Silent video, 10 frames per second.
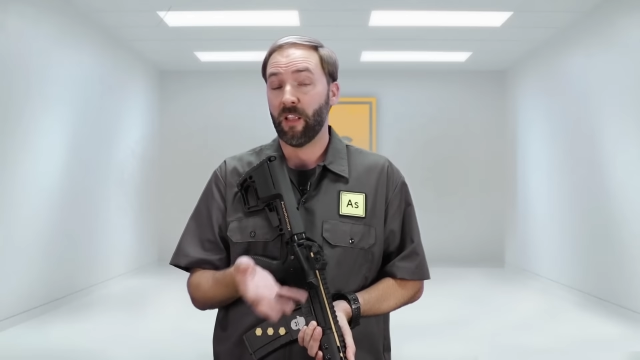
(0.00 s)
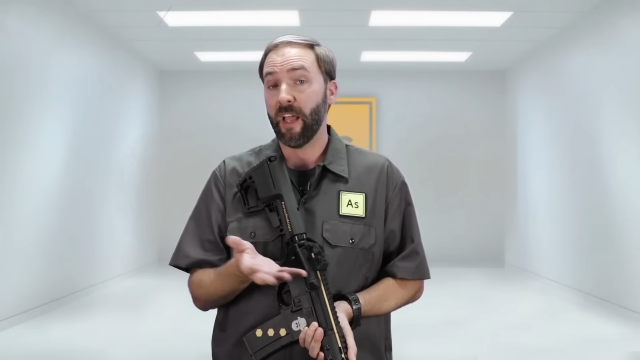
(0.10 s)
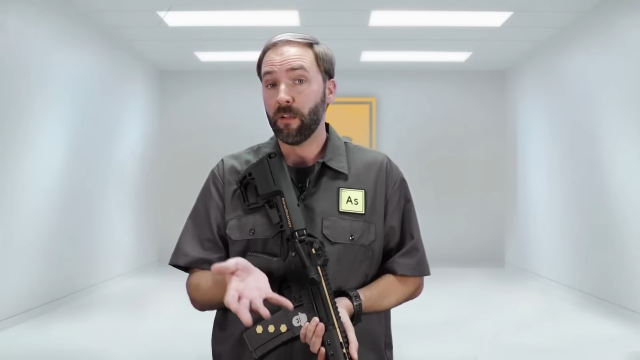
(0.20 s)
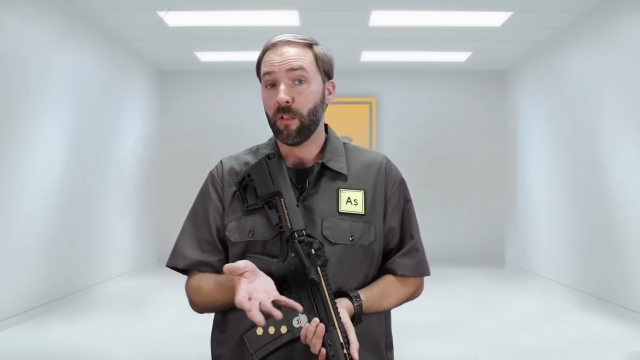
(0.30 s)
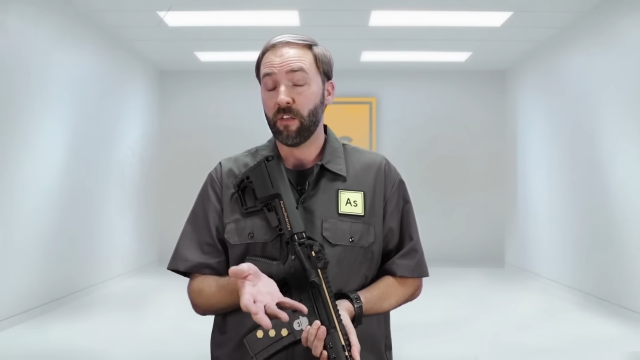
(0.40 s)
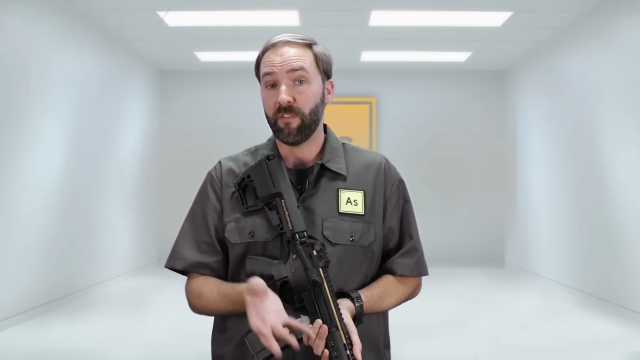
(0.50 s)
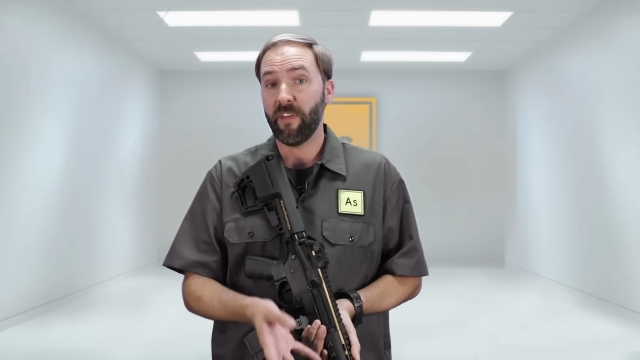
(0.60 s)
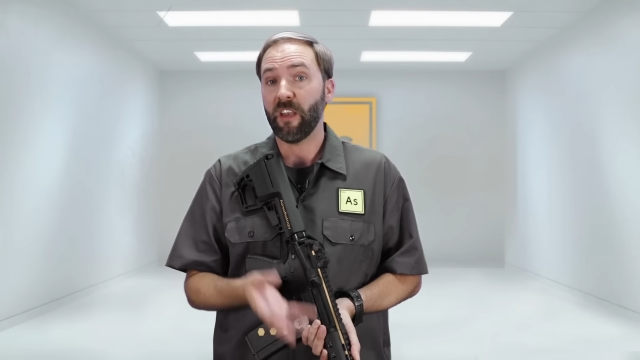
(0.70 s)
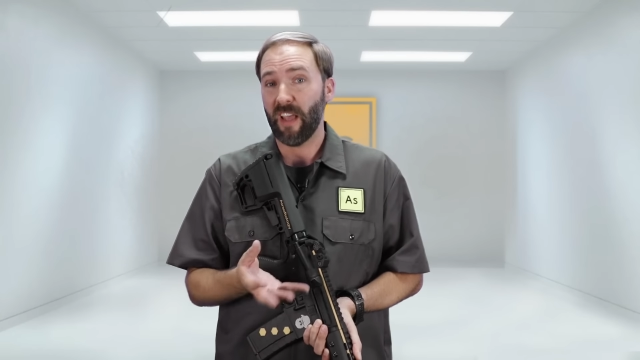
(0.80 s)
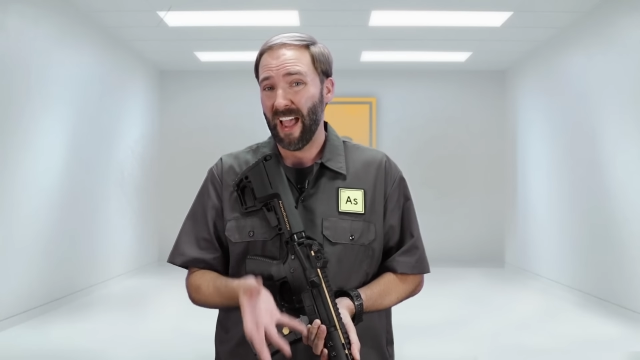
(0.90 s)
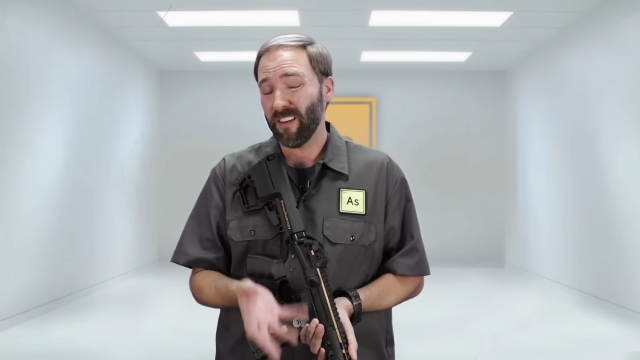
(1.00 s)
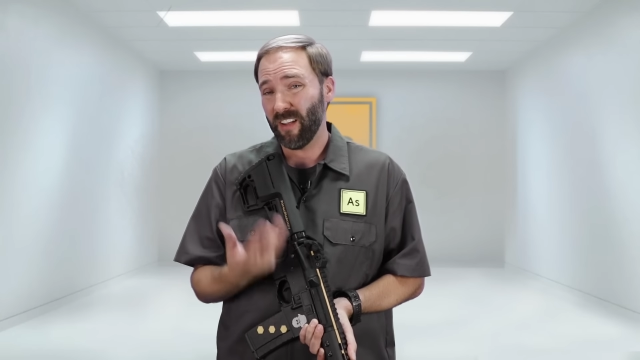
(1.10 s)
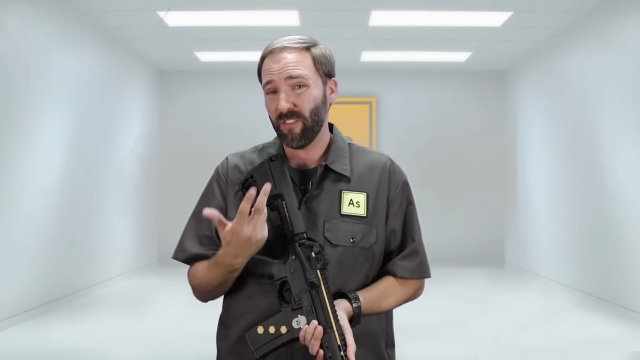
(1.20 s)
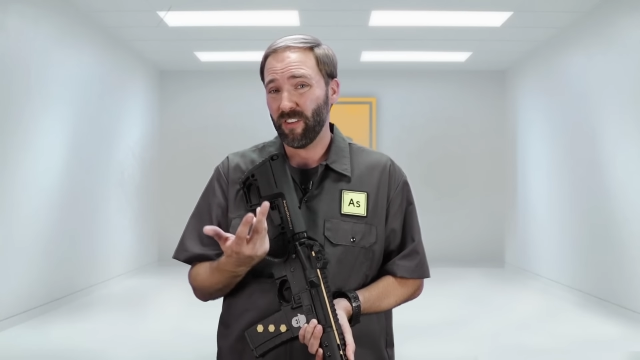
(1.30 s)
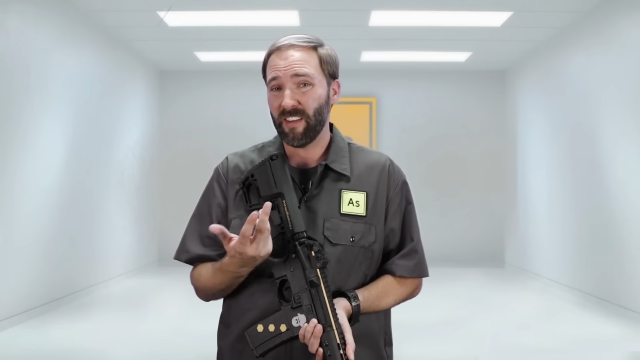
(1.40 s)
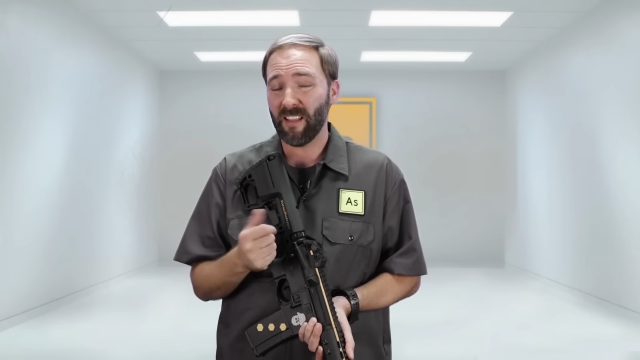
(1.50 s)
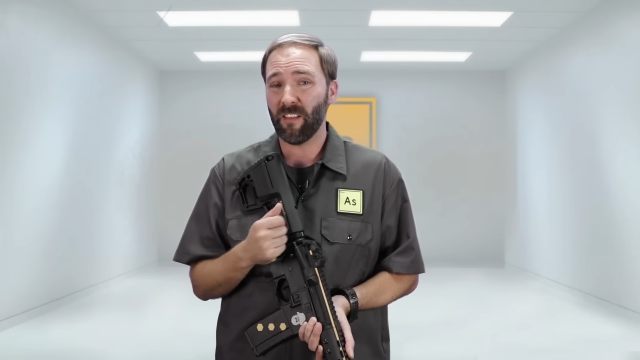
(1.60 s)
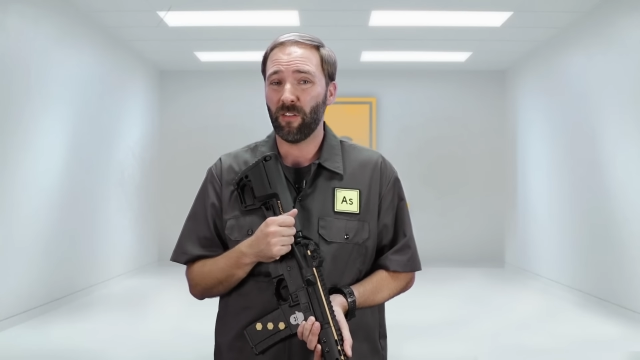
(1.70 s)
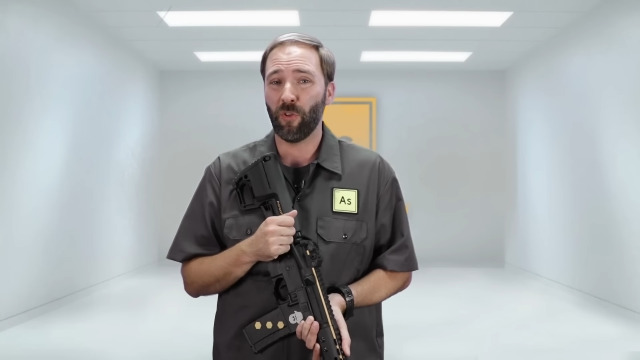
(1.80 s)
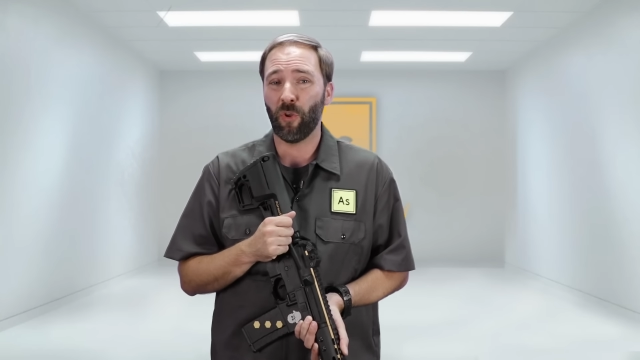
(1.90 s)
a Lion Claws event, I can actually take
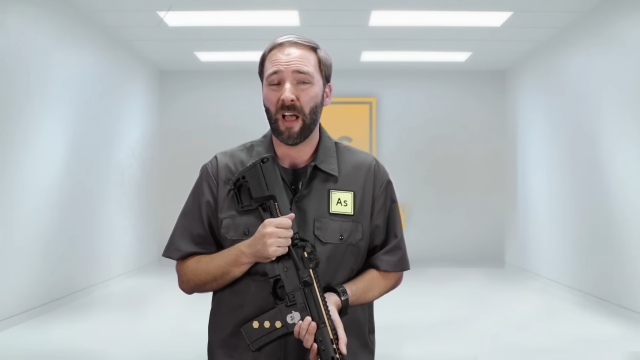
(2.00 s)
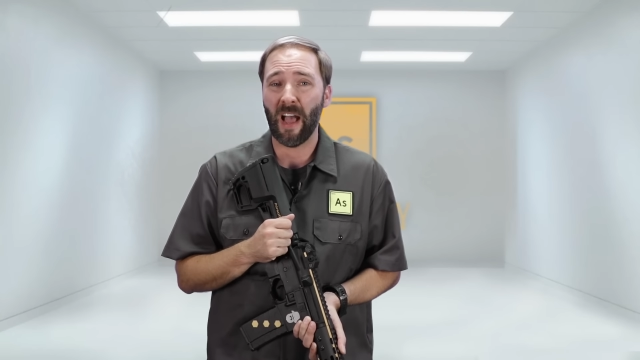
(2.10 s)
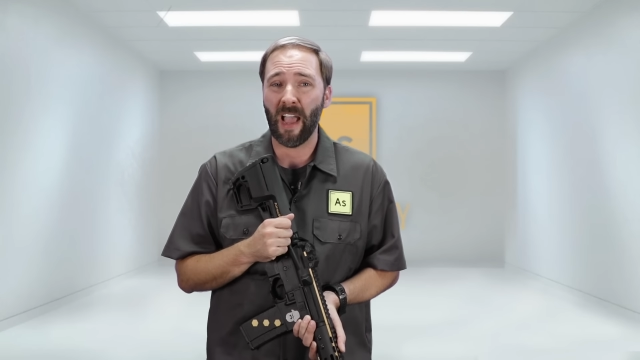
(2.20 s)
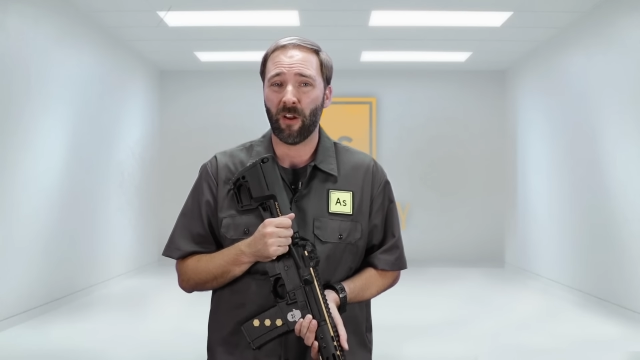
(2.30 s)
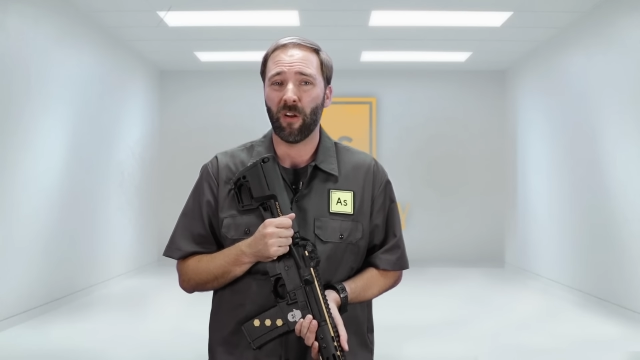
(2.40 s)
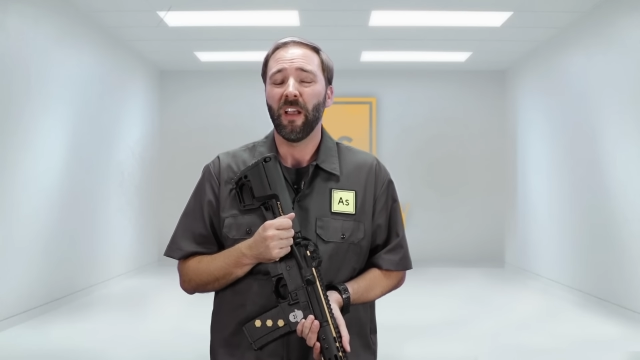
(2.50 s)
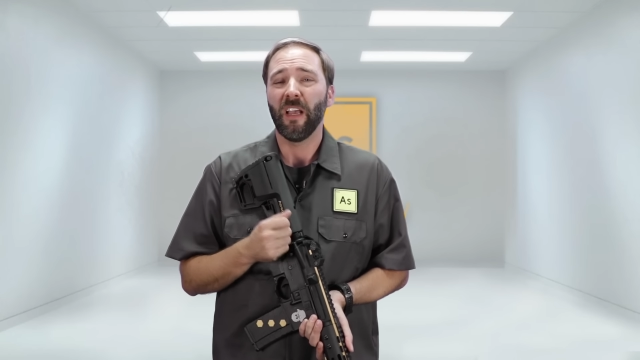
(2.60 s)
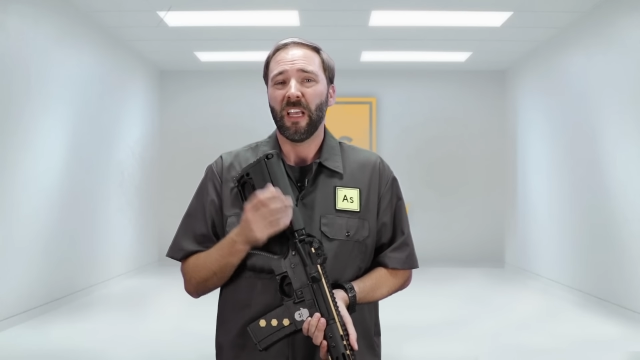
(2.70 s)
this a little higher.